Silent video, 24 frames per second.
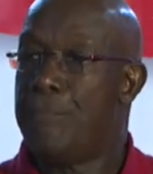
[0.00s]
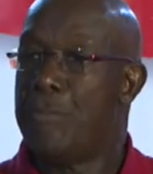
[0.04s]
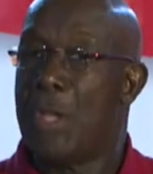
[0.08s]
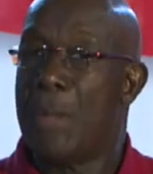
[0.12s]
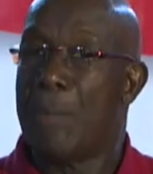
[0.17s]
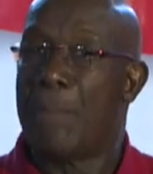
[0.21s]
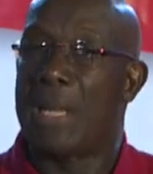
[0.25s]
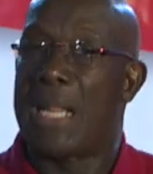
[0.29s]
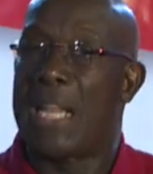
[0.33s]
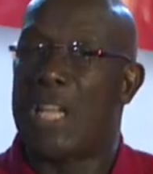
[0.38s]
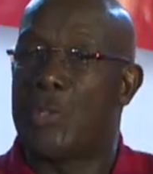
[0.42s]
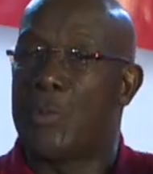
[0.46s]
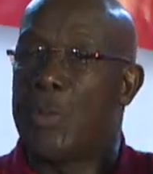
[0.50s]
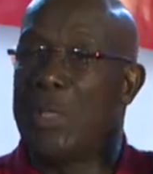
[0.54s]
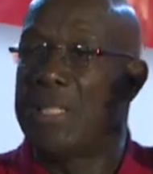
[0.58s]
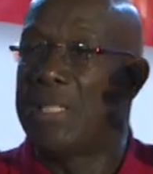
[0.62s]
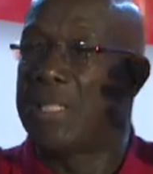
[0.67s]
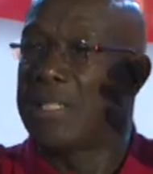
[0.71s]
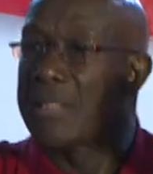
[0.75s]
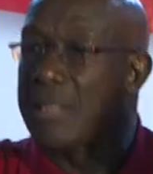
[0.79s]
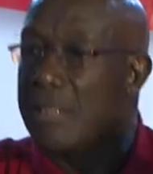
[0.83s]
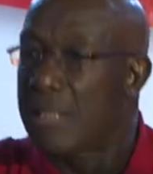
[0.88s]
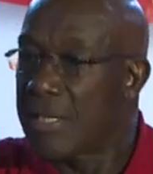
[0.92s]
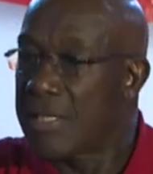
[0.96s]
But as we
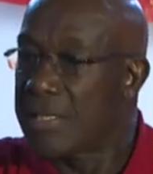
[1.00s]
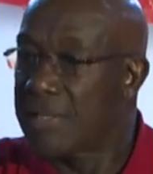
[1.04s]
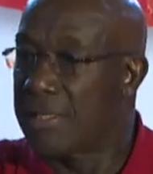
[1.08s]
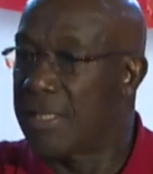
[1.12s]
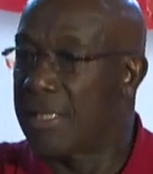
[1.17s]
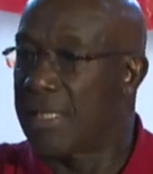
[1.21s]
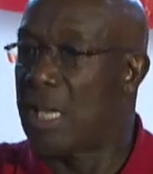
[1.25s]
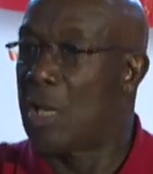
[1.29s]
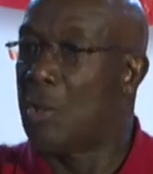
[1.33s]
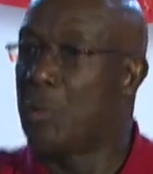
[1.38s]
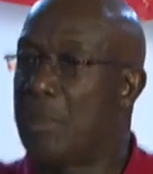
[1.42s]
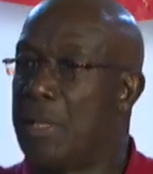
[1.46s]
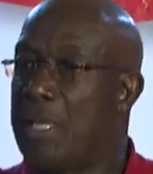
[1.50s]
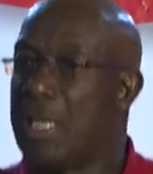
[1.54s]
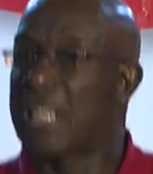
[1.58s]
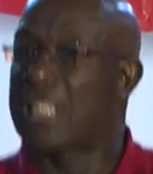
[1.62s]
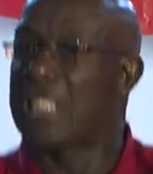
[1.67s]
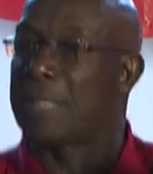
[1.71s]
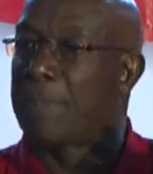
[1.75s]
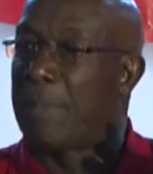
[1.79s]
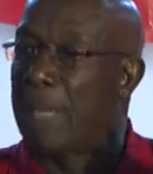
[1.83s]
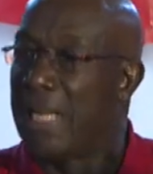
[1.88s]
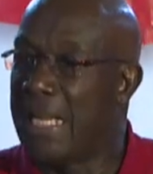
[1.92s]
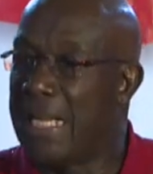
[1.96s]
discussed it and we
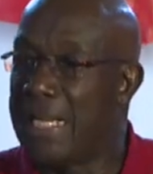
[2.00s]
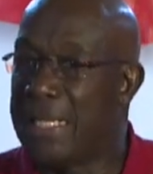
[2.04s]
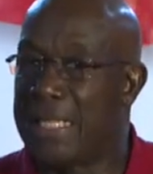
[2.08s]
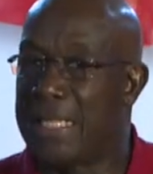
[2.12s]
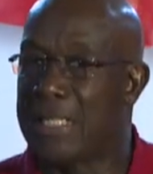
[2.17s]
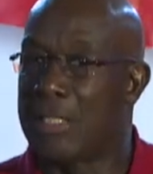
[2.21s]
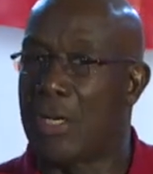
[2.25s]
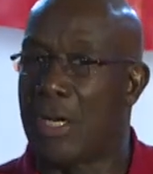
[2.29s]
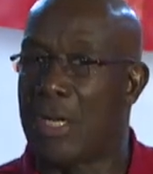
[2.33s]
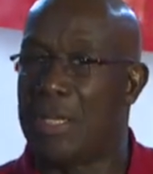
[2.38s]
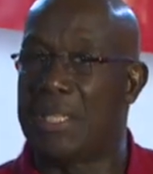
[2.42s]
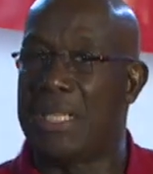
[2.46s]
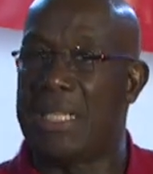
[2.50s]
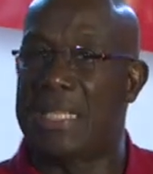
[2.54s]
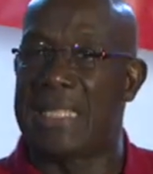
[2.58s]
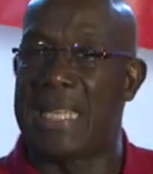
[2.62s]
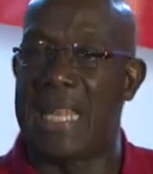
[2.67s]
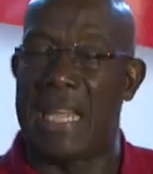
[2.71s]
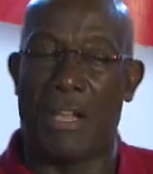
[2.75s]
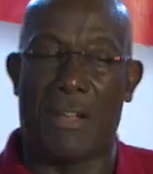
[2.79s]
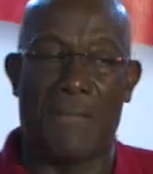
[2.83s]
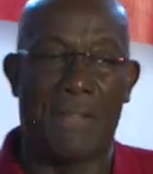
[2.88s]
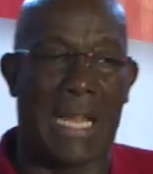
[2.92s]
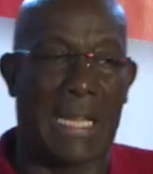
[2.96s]
explained it on the day
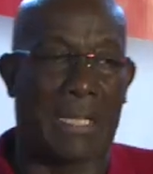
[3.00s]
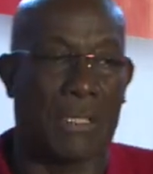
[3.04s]
of that